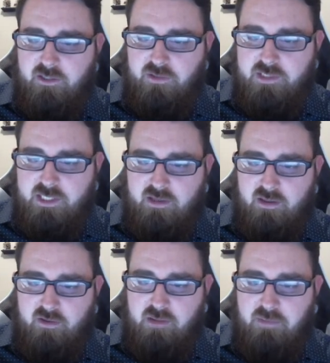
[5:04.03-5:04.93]
and you see
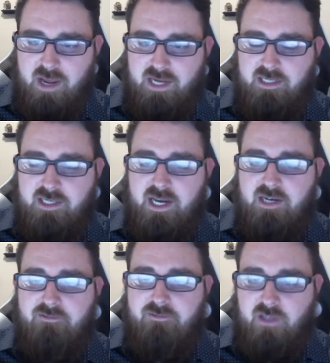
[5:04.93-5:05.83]
all that backend
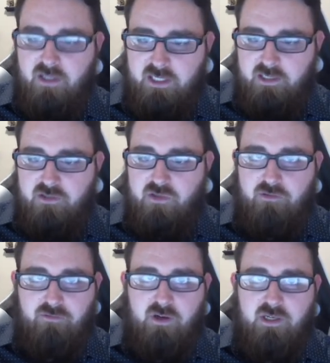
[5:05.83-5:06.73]
data flood into the
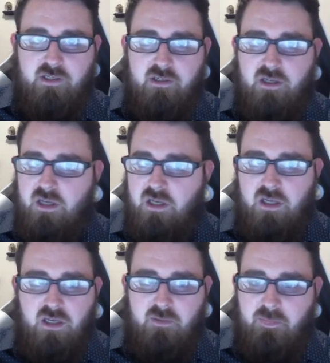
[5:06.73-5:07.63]
front end,
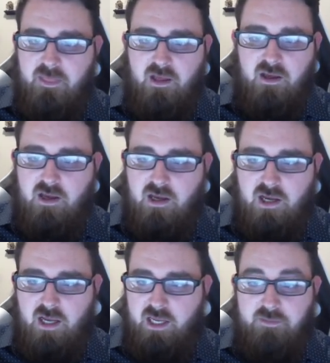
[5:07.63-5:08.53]

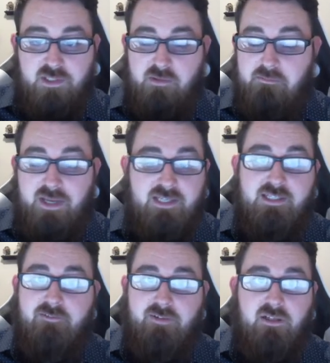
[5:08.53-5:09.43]
it was an
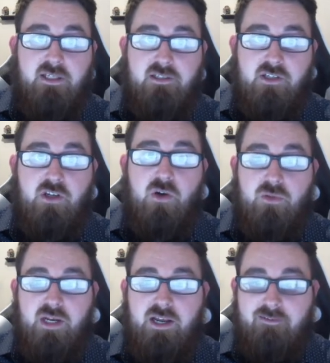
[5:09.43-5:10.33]
amazing feeling to know
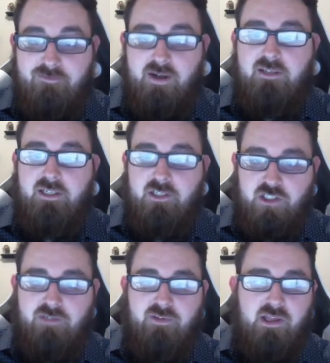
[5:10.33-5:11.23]
that I had finally
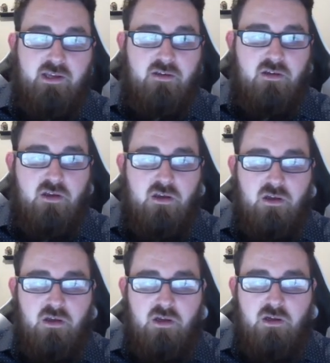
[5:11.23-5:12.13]
achieved that.
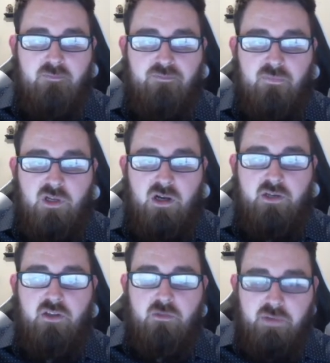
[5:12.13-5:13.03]

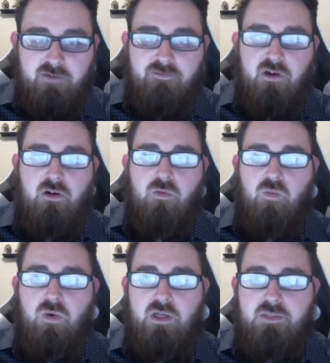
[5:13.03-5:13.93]
Another pitfall
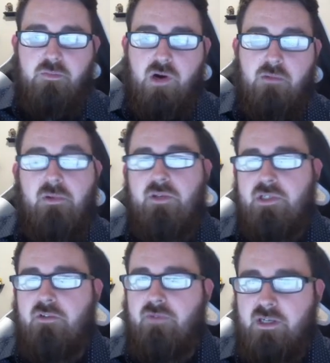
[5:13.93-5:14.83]
was probably
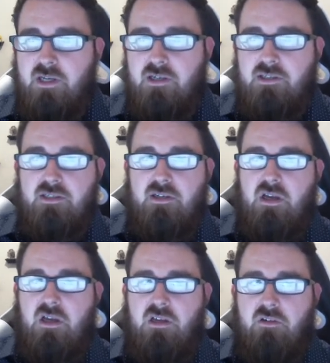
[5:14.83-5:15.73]
using Redux.
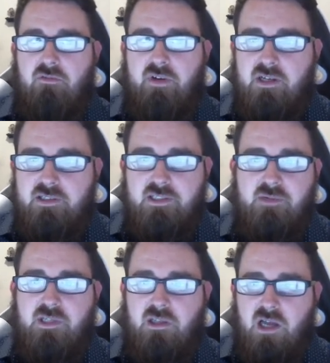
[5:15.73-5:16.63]
Redux, there
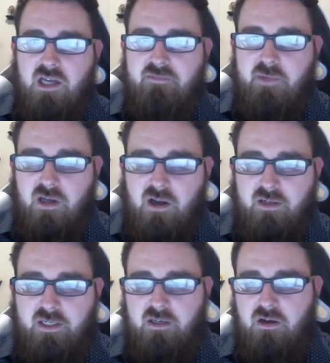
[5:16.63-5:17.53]
was a lot of
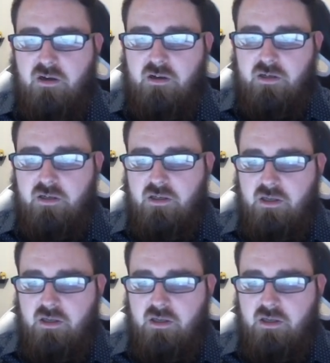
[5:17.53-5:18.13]
monotony on